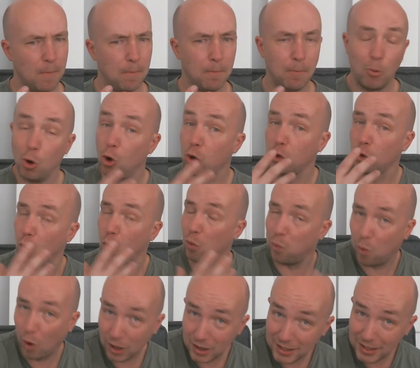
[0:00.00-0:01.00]
more
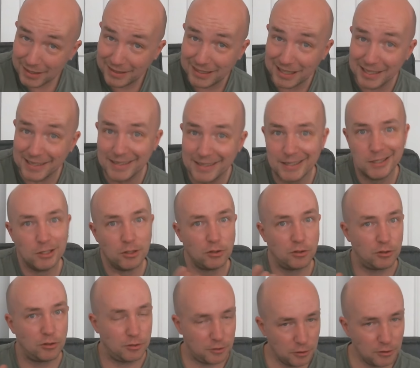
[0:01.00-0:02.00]
quality
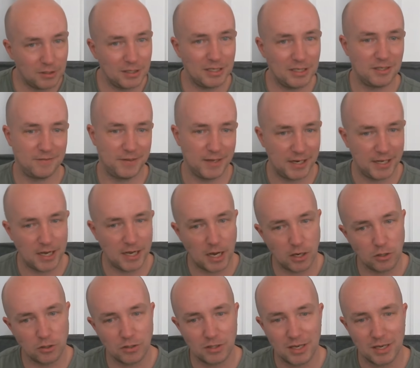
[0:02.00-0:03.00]
to these
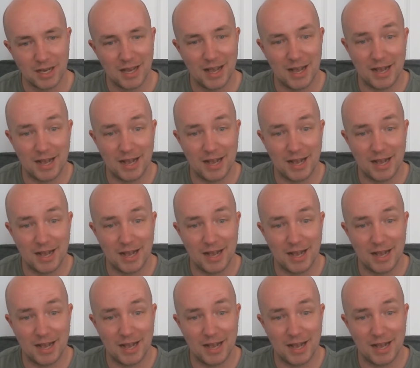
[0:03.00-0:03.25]
videos